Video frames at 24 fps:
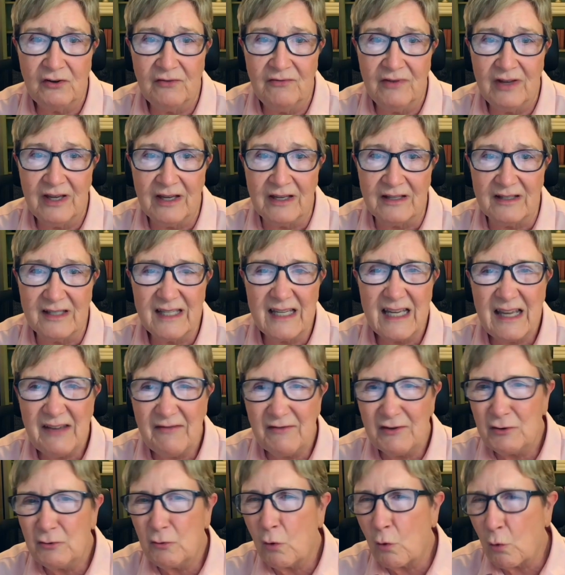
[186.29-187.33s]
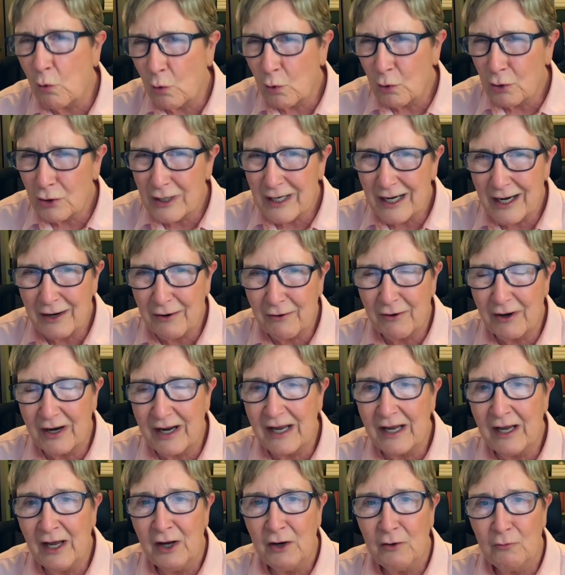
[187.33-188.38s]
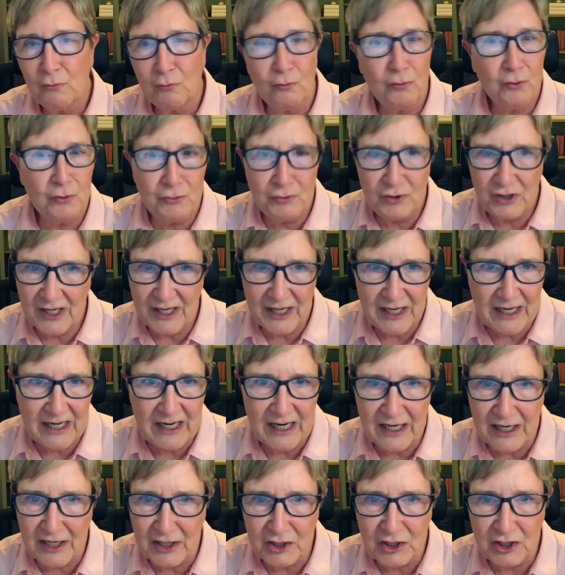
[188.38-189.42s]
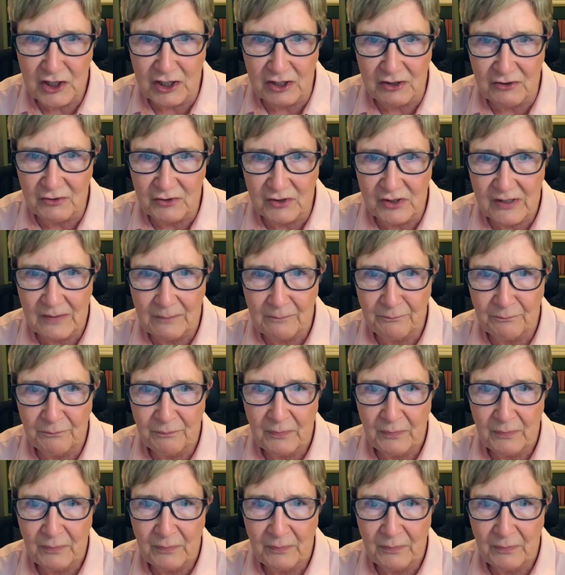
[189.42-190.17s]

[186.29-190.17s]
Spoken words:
events, even ordinary routine issues.